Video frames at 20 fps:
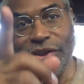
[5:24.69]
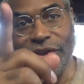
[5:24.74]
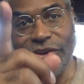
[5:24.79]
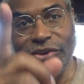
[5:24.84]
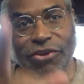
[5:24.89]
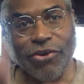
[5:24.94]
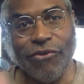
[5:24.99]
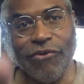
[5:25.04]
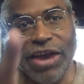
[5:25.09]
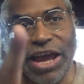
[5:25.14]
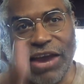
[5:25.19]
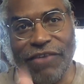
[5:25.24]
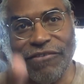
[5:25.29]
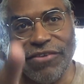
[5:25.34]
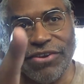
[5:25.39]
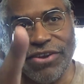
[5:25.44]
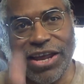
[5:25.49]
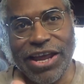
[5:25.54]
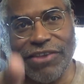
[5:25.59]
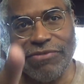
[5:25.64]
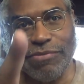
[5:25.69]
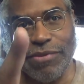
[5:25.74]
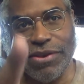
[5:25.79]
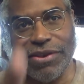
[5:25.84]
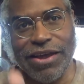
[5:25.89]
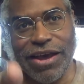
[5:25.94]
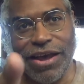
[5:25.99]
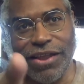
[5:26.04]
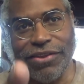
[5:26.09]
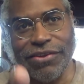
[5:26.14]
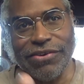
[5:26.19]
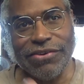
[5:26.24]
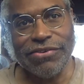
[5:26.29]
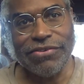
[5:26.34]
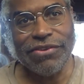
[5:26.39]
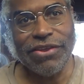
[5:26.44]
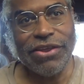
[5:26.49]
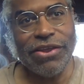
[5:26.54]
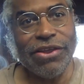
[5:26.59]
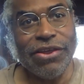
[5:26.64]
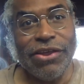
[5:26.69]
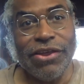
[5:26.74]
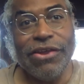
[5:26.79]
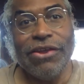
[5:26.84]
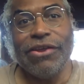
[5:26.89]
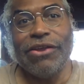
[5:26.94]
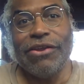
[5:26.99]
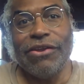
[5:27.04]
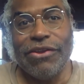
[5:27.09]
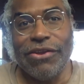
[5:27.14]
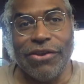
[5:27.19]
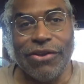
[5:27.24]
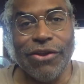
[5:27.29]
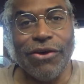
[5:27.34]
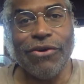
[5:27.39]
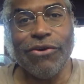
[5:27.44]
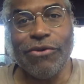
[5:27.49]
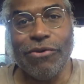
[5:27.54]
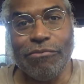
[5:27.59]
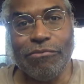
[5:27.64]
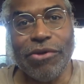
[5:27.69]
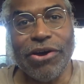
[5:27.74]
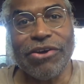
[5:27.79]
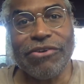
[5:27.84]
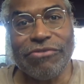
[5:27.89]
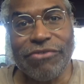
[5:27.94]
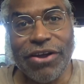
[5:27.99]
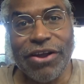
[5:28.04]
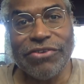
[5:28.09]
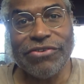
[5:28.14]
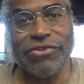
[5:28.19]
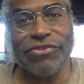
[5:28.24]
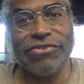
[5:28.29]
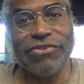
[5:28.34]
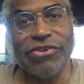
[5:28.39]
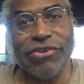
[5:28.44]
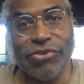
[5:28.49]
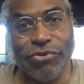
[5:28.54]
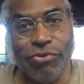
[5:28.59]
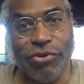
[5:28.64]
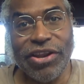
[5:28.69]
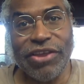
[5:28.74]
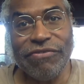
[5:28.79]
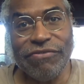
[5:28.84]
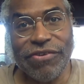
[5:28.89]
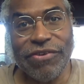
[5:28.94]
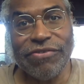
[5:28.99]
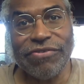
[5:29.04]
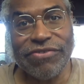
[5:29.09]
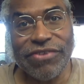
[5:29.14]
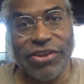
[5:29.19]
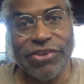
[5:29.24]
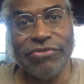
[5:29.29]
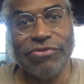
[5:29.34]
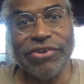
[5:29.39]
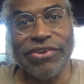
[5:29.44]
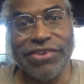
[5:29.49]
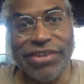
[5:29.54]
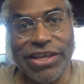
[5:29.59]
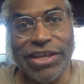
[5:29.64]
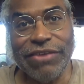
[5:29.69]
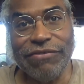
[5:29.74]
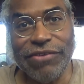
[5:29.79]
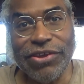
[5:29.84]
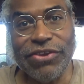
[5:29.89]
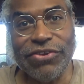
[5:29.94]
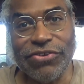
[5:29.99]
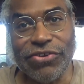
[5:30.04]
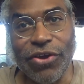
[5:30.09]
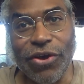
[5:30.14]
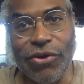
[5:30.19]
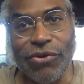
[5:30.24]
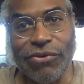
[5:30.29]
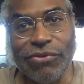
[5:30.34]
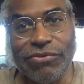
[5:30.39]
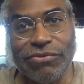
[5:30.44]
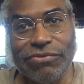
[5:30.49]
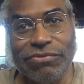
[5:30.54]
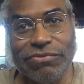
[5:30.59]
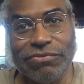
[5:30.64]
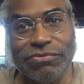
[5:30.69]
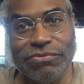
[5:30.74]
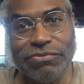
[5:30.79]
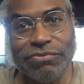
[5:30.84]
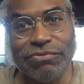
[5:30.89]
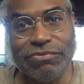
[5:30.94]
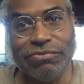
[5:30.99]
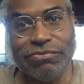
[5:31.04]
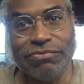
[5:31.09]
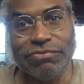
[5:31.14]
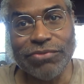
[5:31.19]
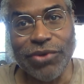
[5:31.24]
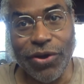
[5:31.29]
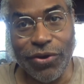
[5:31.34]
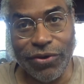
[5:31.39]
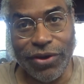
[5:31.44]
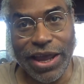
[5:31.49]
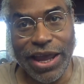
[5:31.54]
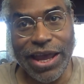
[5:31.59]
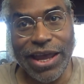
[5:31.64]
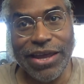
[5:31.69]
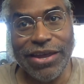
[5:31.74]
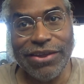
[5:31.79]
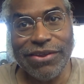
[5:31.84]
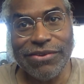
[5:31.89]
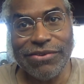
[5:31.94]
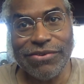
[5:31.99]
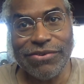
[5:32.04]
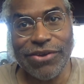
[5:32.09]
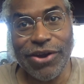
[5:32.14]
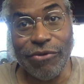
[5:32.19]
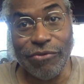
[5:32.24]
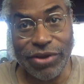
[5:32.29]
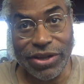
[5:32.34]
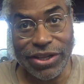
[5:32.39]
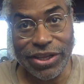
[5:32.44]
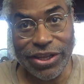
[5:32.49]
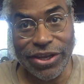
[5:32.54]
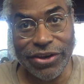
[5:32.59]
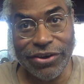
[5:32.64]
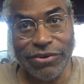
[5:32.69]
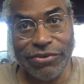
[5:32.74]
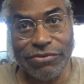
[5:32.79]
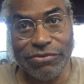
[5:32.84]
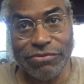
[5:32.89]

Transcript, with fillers: No advertisement dollars, no Buck Rogers in the 25th Century TV show. Okay, are we clear?